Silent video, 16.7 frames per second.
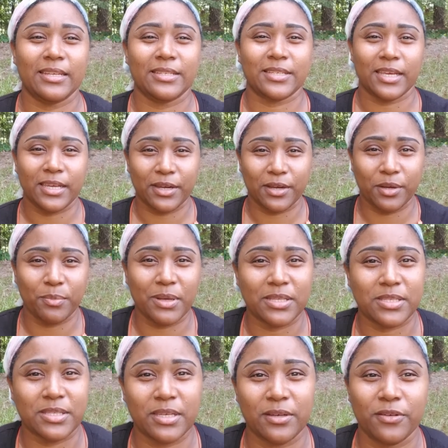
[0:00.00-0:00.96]
take care of
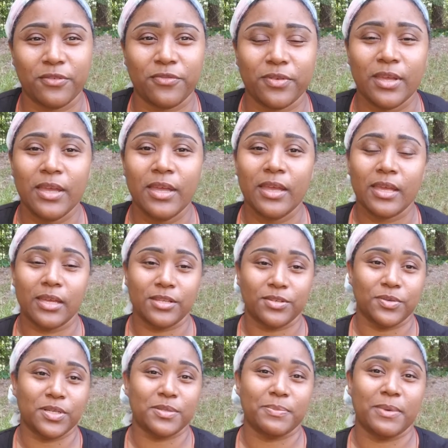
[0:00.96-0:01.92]
myself and
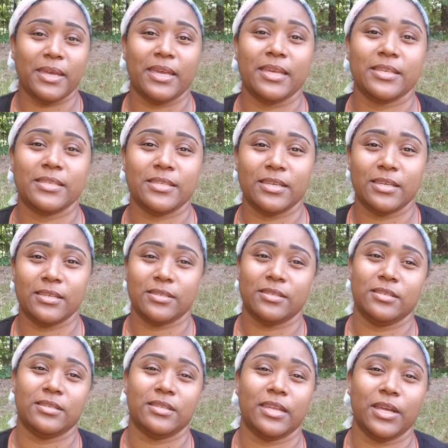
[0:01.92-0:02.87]
trust my
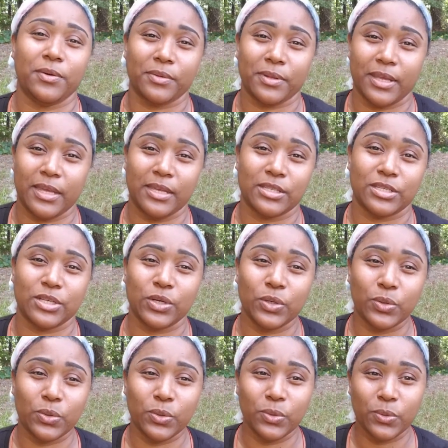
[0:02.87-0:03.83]
ancestors that everything is
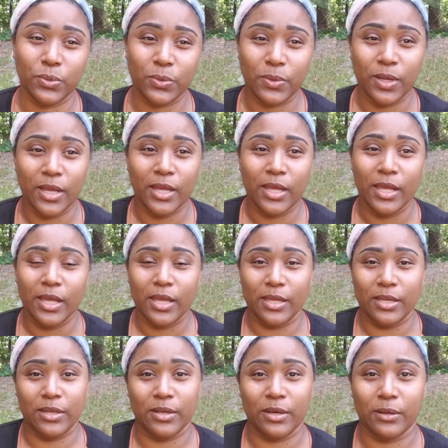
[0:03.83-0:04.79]
cool,
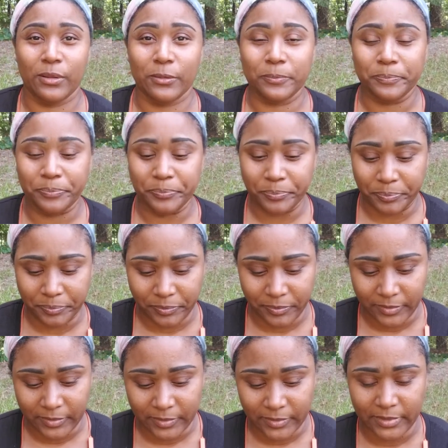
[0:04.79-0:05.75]
you know,
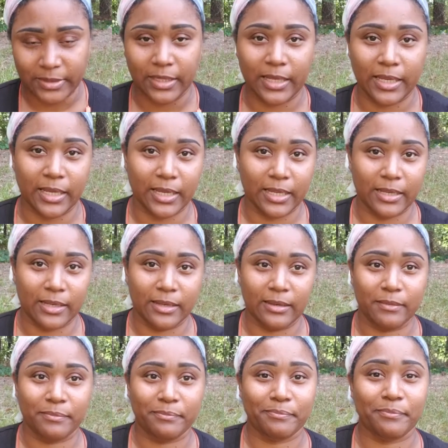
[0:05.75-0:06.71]
and,
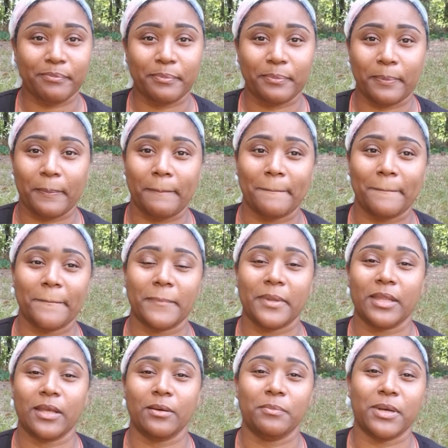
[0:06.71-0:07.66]

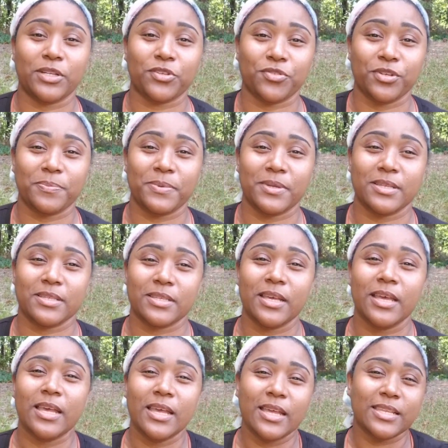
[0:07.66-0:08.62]
you know, my trip is
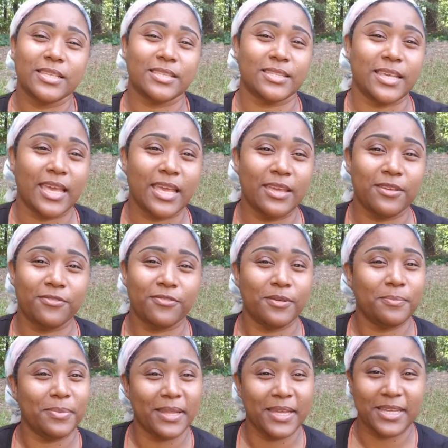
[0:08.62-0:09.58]
safe
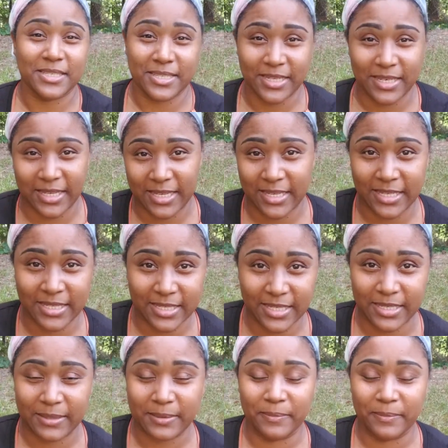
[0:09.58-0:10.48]
and blessed and easy.